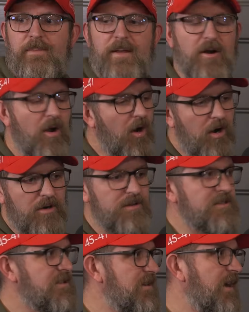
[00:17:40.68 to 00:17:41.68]
They're all
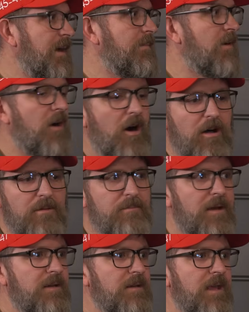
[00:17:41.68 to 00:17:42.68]
the same. They're all in
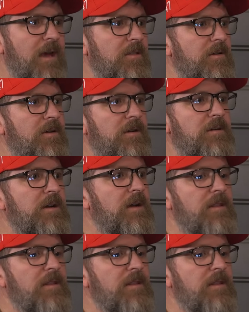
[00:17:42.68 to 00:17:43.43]
bed together.